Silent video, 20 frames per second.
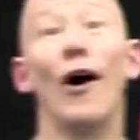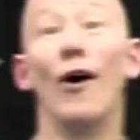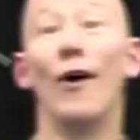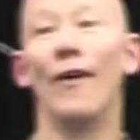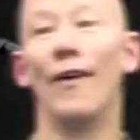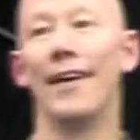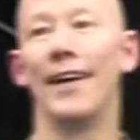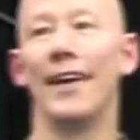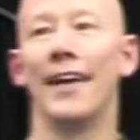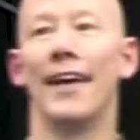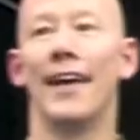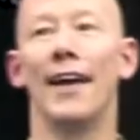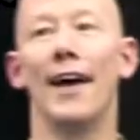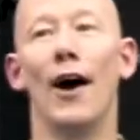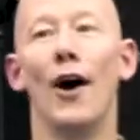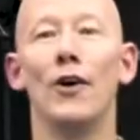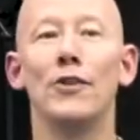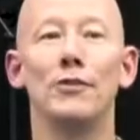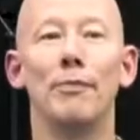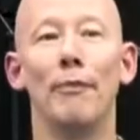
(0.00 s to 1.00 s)
oh,
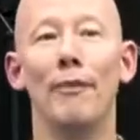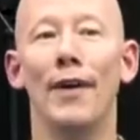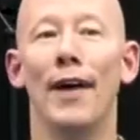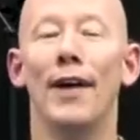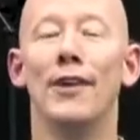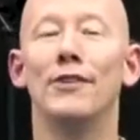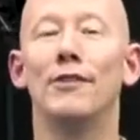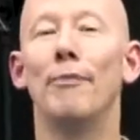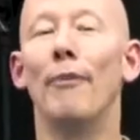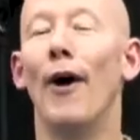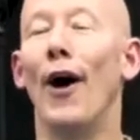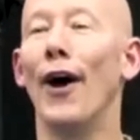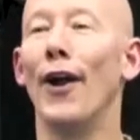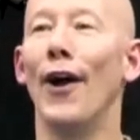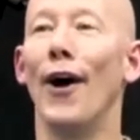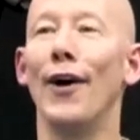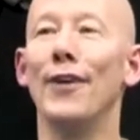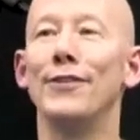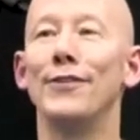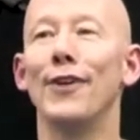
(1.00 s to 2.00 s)
oh,
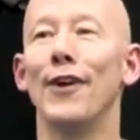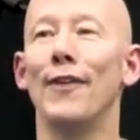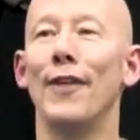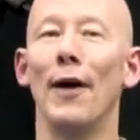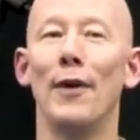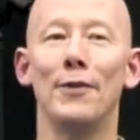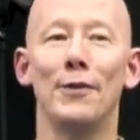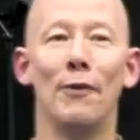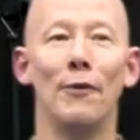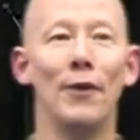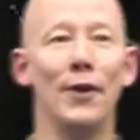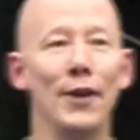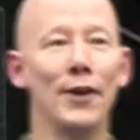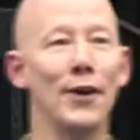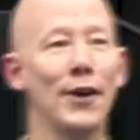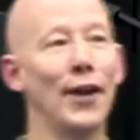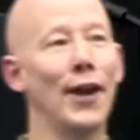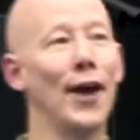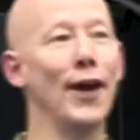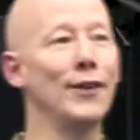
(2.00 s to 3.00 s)
spot on, sir. That was a really
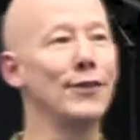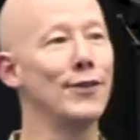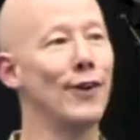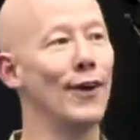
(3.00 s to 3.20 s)
good